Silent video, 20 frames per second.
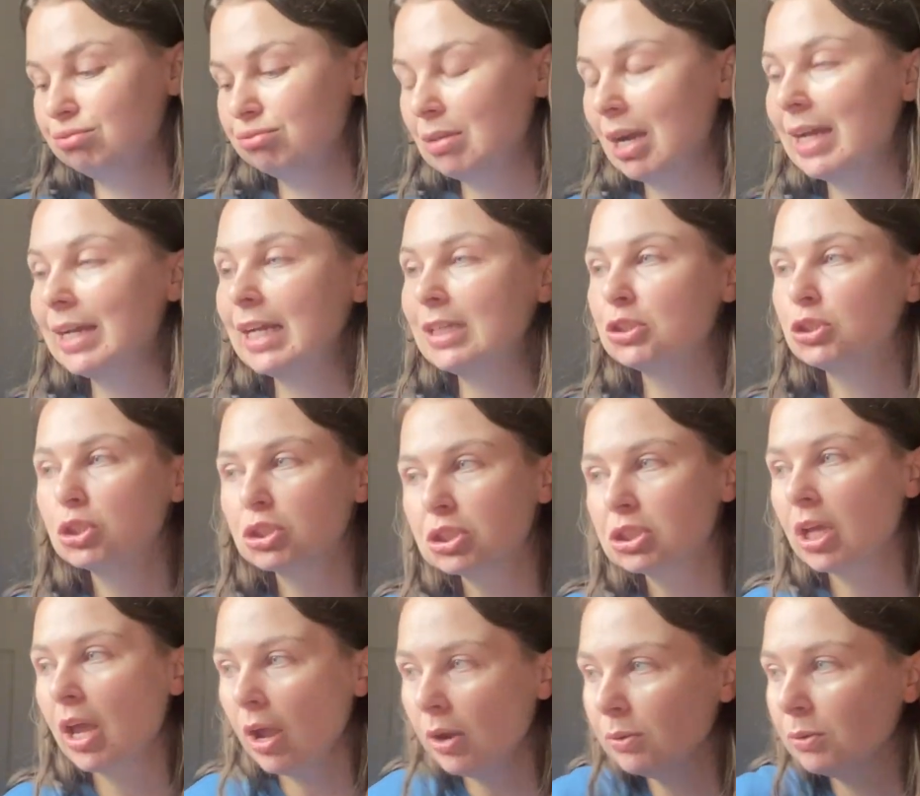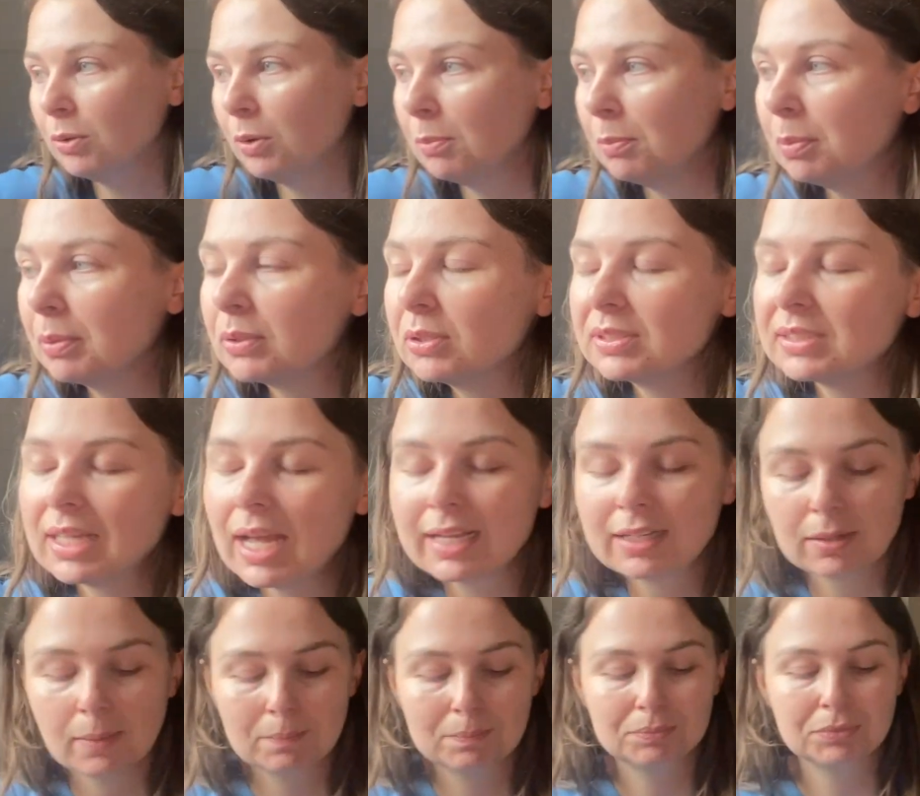And I just hope, because like
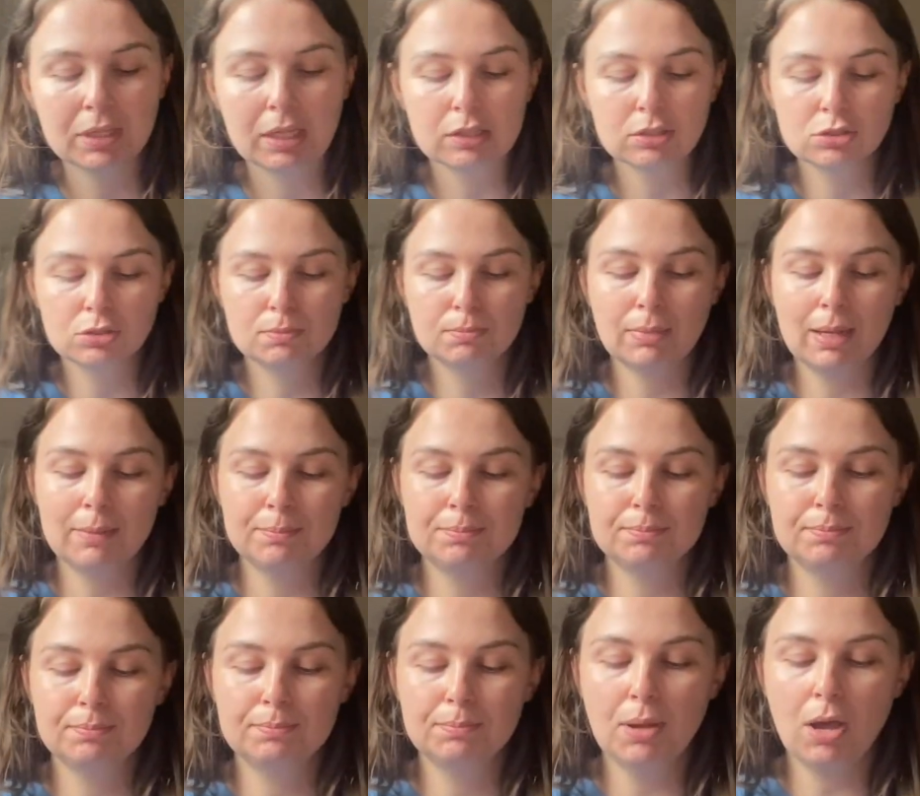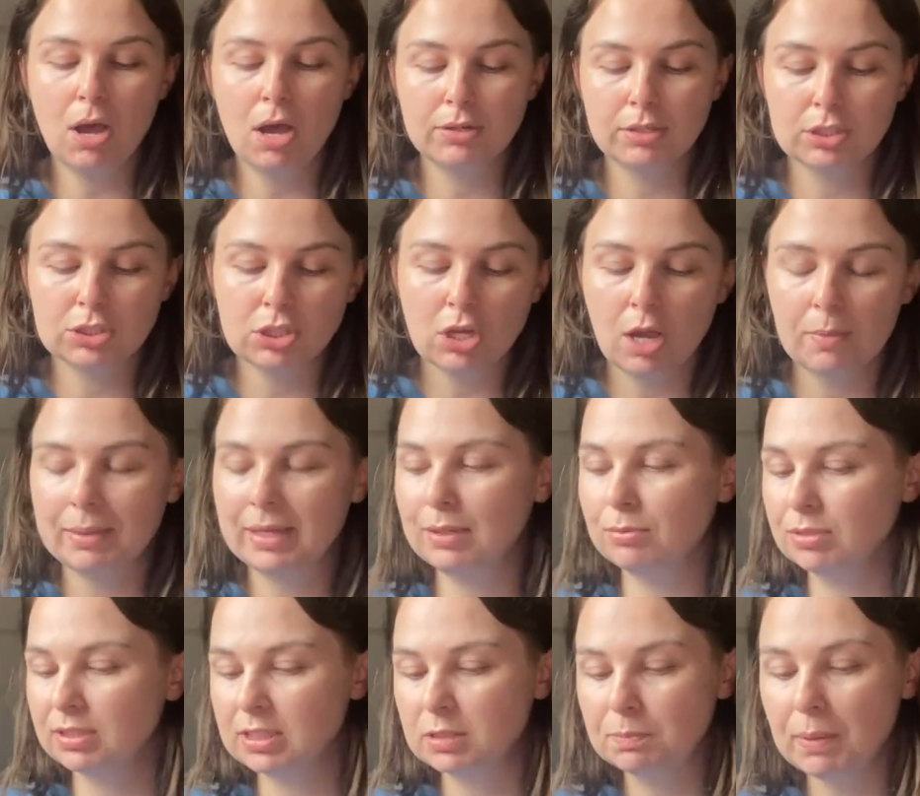my partner Tom, he
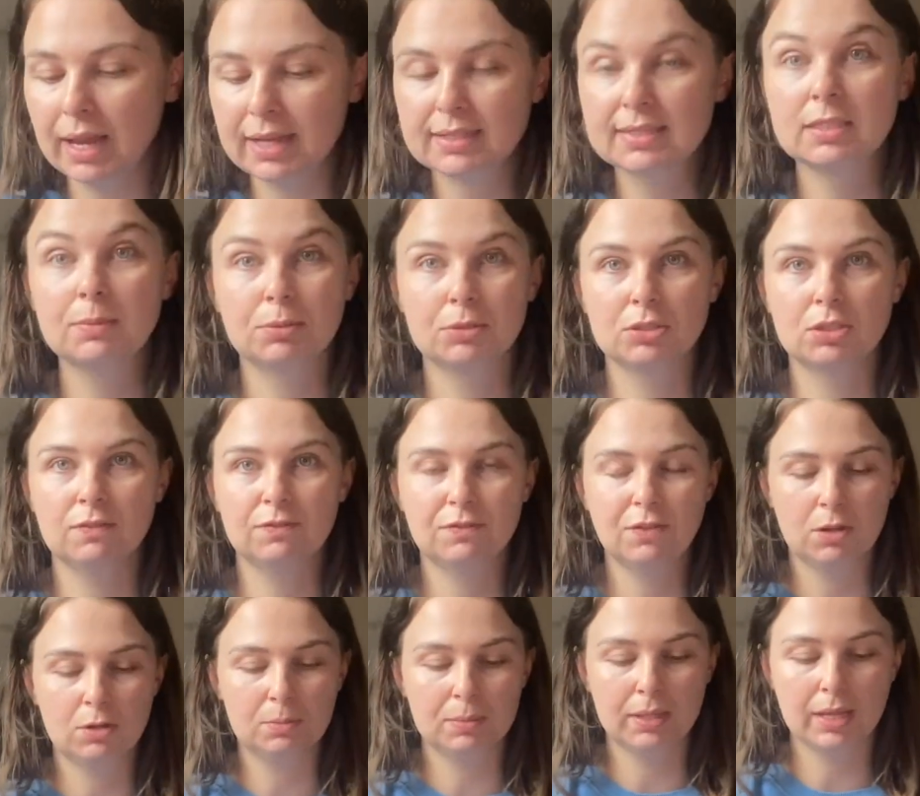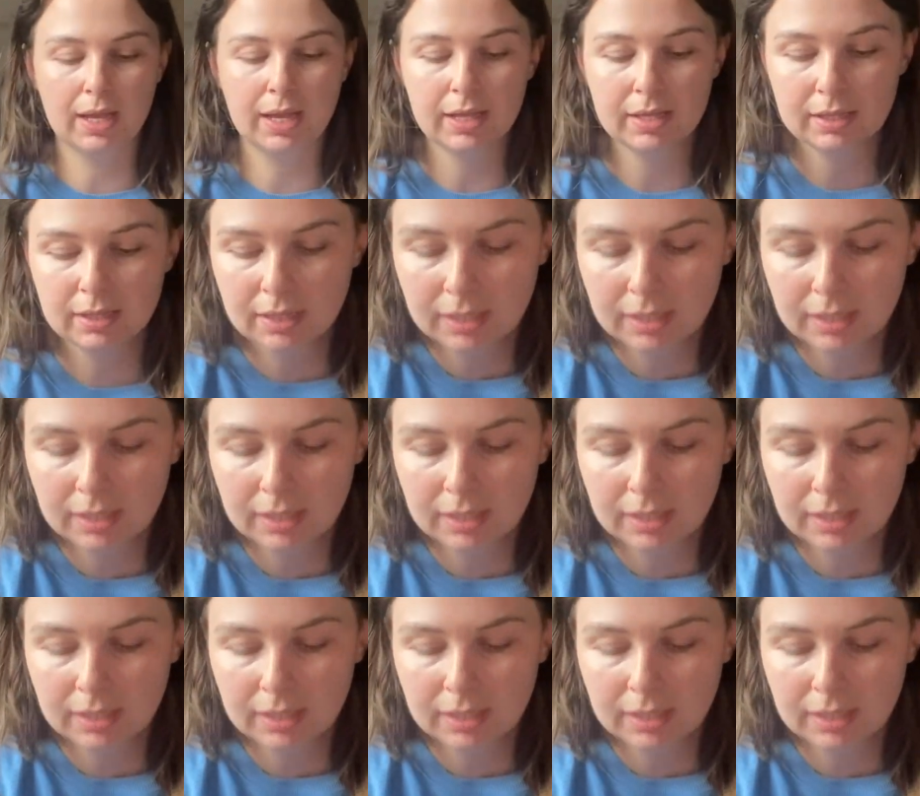respects the button phobia.